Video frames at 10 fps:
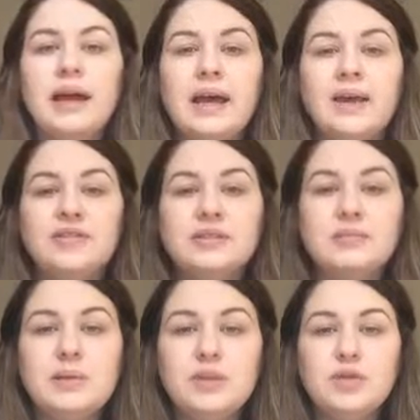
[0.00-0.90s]
I have
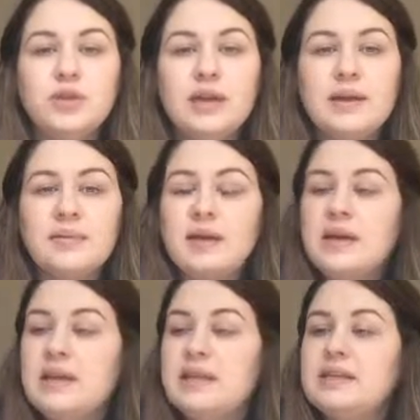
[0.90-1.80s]
some nipple cream.
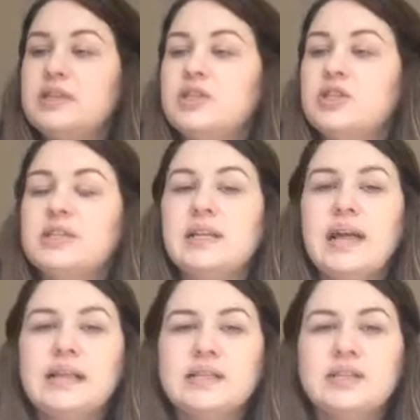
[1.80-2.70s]
This is just the
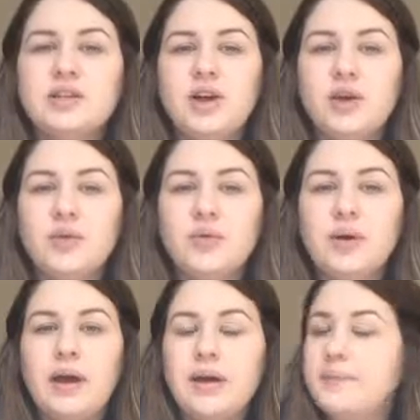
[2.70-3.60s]

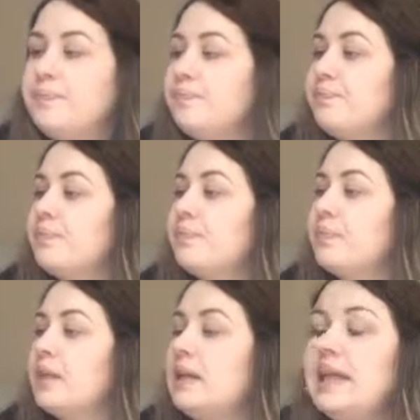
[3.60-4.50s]
Lansinoh um,
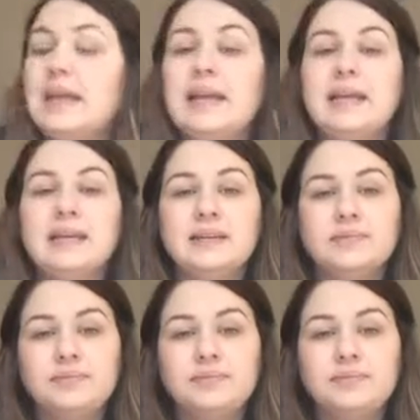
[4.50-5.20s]
Lanolin.